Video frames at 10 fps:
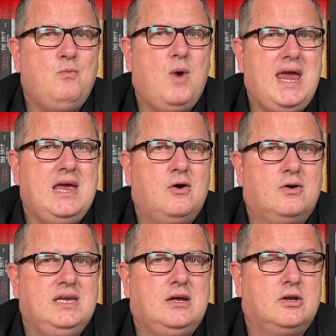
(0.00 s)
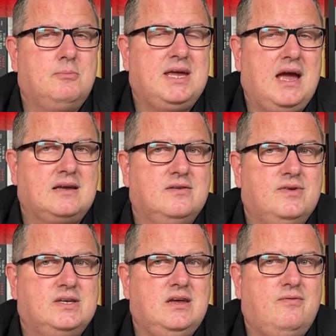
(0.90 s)
weigh on economic
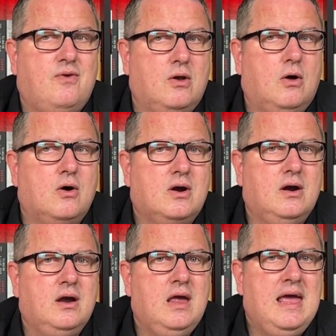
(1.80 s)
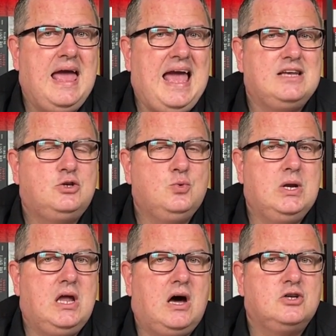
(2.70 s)
activity for longer and to a
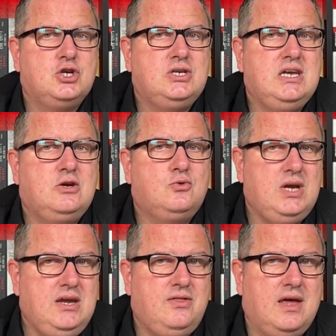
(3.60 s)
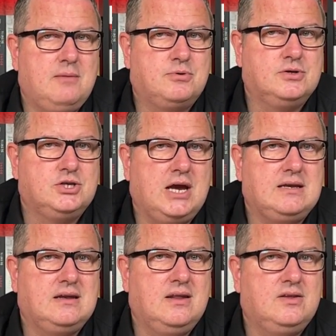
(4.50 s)
larger degree than
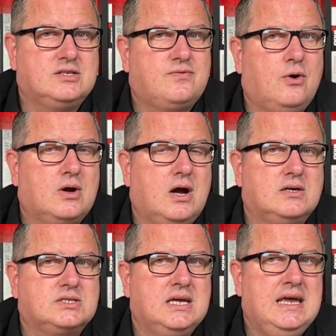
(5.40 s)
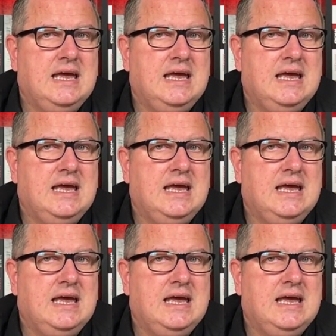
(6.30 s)
projected in this forecast,